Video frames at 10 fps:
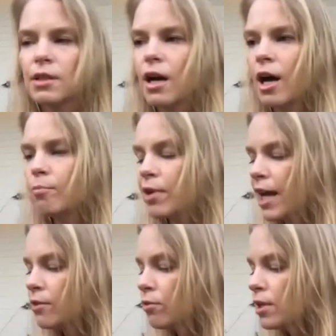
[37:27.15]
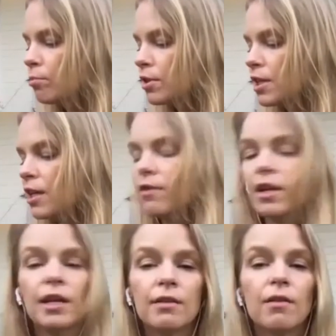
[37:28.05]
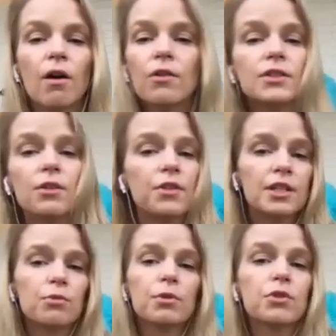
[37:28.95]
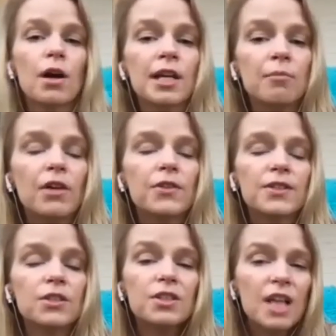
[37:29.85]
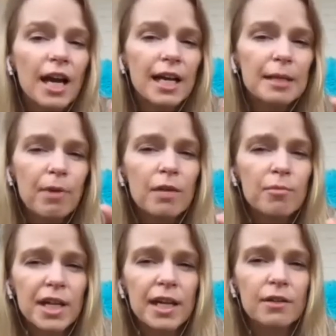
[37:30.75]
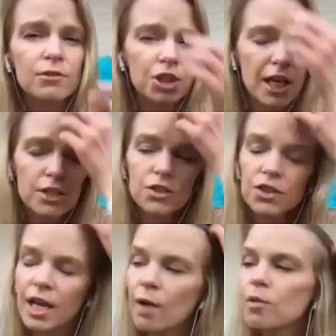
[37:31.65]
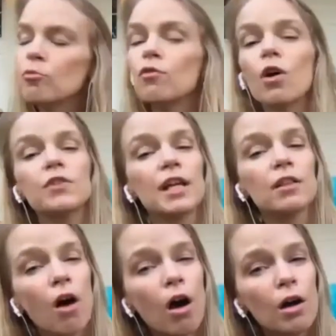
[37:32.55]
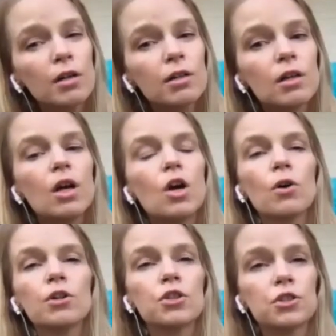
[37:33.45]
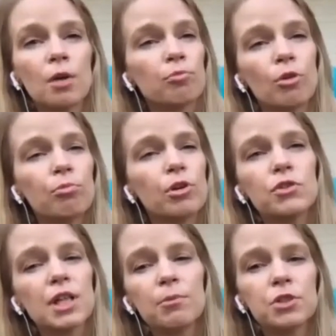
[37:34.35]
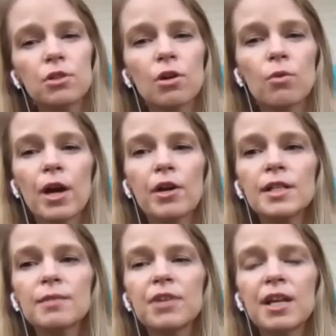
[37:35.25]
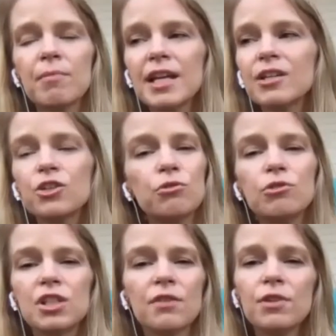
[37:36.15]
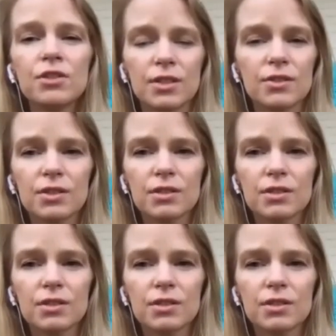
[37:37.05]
But I really believe in all these little things that we were talking about, these little tiny biomechanical changes in how we move all day long, or just our proprioception, our awareness can make huge differences.